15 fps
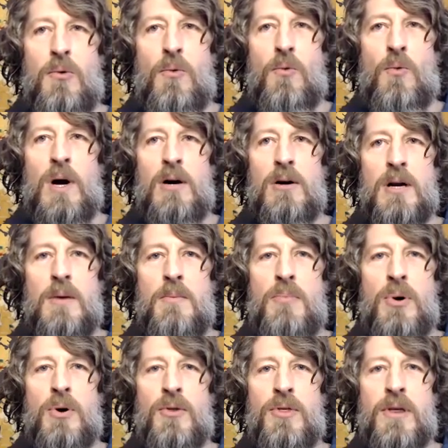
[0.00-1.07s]
Welcome,
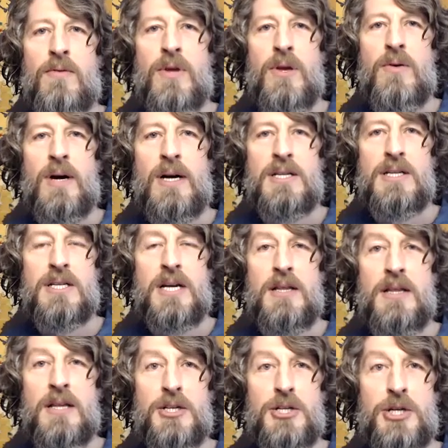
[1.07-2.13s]
both of you. I see
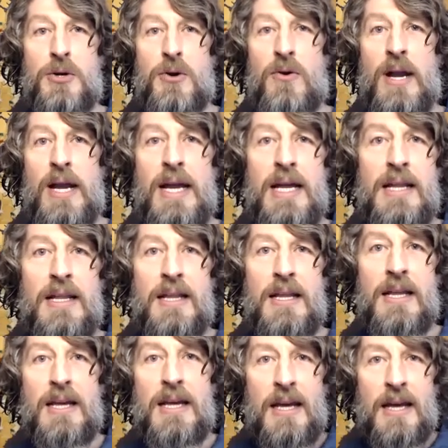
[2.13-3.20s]
that you're in
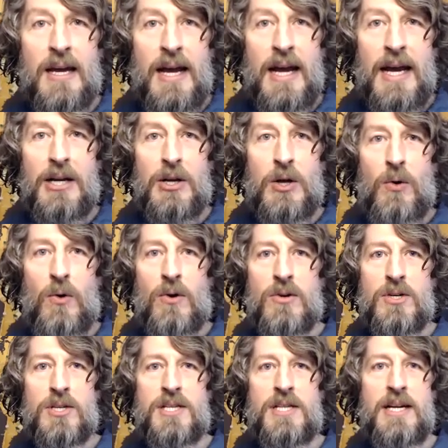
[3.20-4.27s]
the
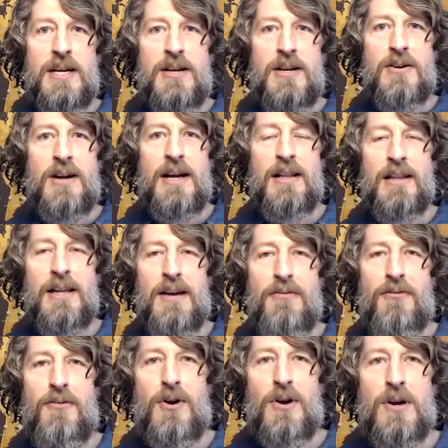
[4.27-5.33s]
headquarters there, Aleph
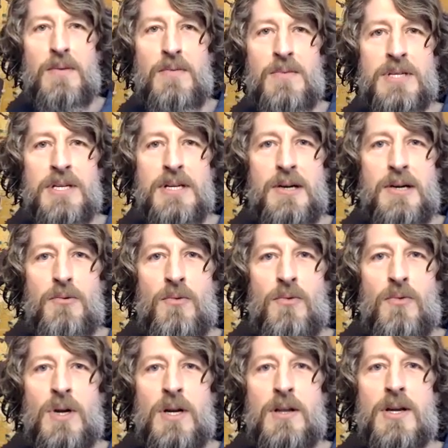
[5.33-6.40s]
Farms, uh,
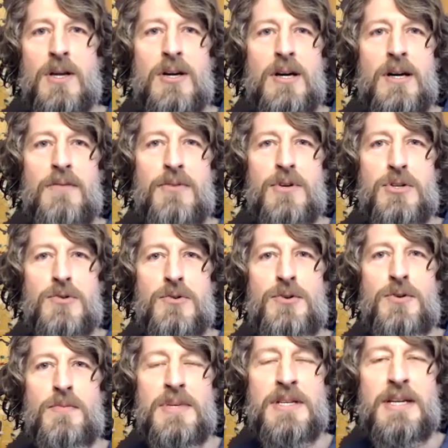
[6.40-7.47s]
one of the conference
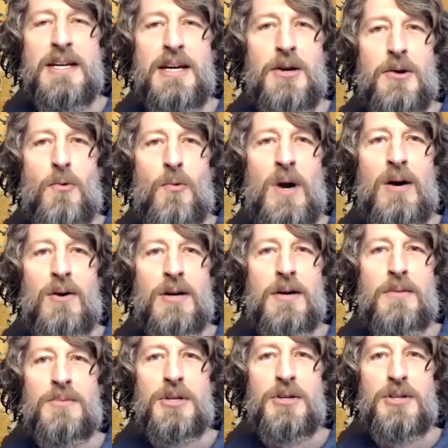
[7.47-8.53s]
rooms.
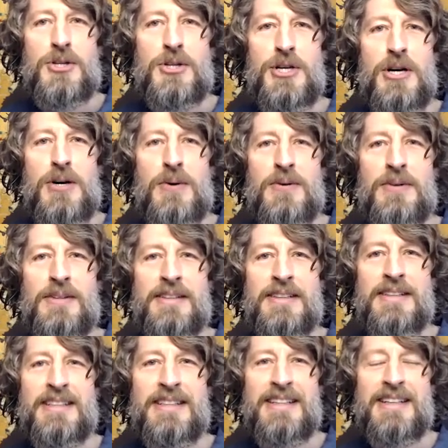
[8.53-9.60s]
Welcome to the show.
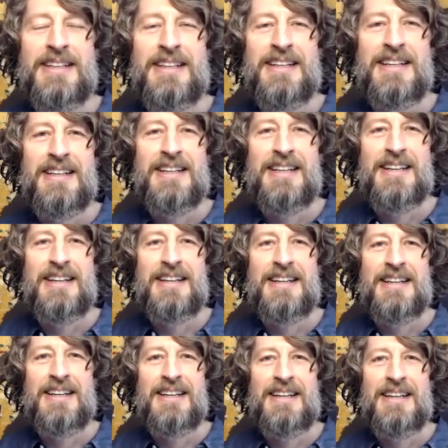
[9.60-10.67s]

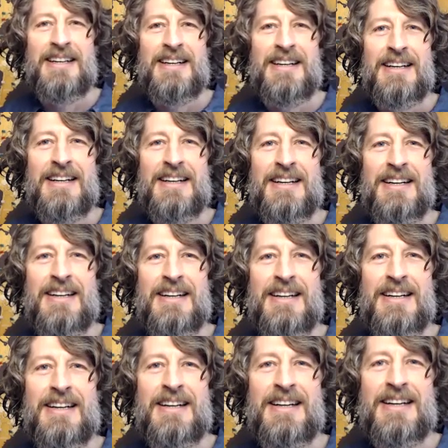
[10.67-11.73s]
Thank you. Thank you
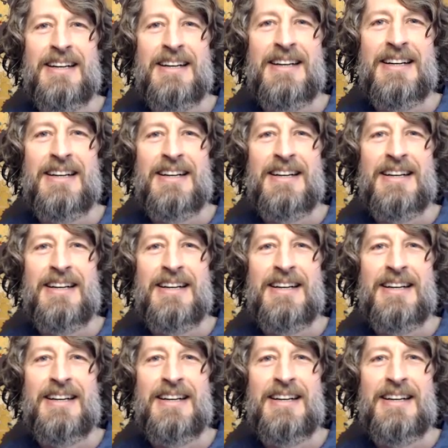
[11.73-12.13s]
for having us.